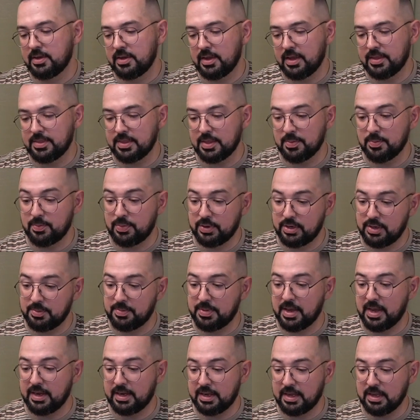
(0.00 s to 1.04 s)
and then put it
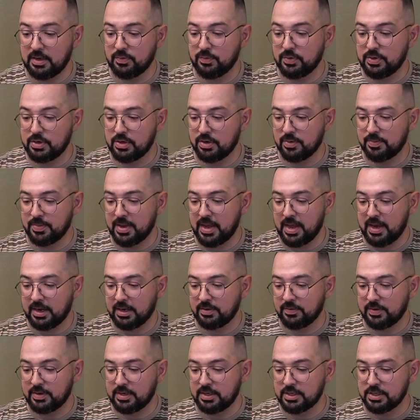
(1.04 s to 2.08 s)
back in when you're back and
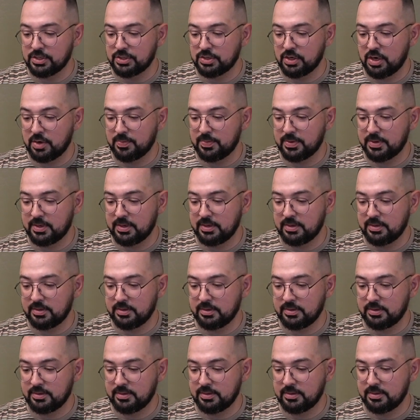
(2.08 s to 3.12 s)
ready to sharpen,
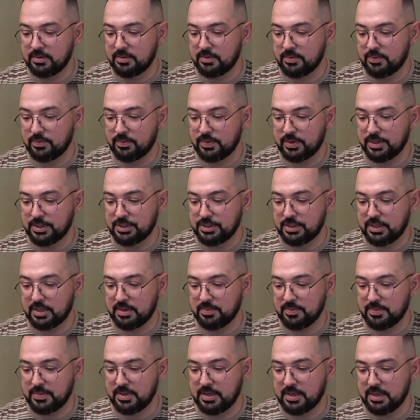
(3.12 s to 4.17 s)
which can
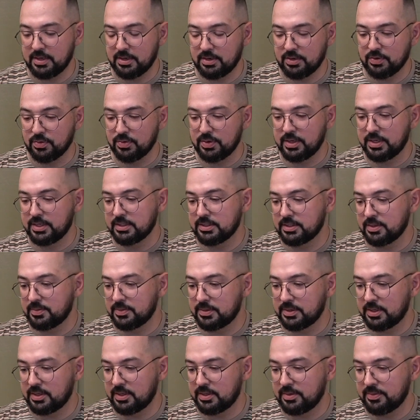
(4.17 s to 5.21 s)
be annoying
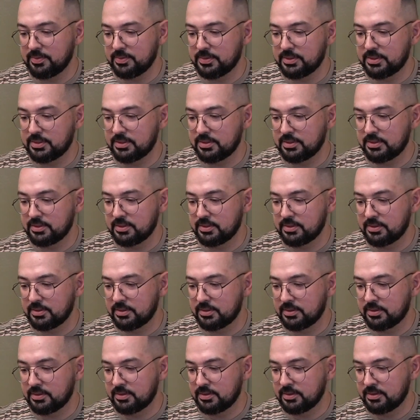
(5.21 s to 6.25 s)
sometimes.
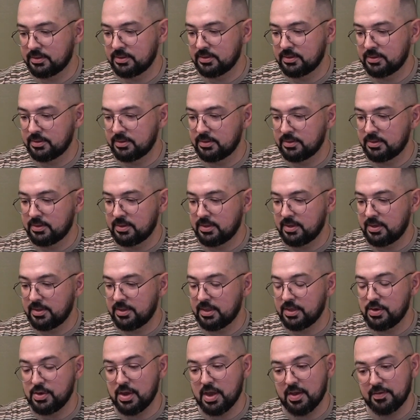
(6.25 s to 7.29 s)
And
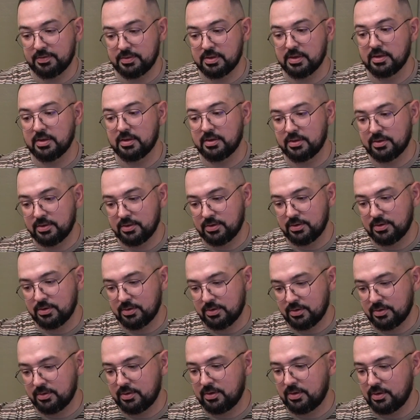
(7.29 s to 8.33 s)
then you have to,
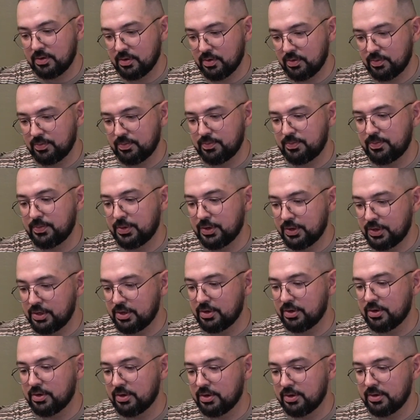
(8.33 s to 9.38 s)
put
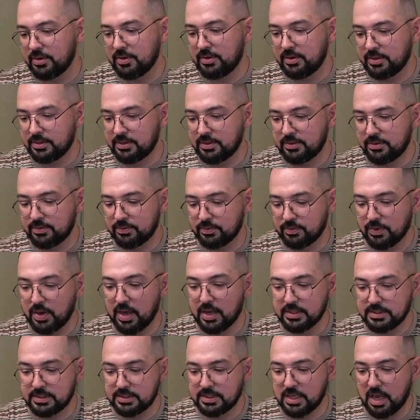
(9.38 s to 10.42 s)
your
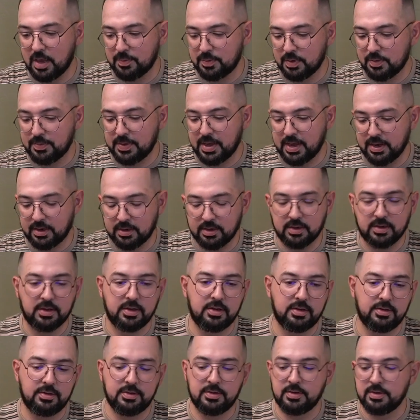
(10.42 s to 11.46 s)
rod stopper back
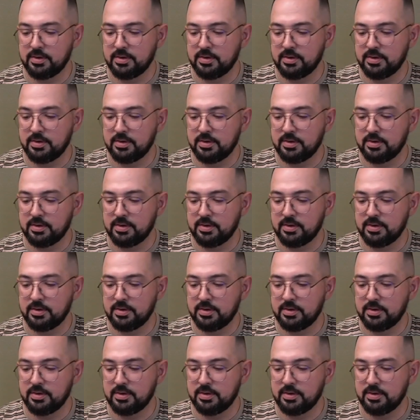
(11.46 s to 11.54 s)
on,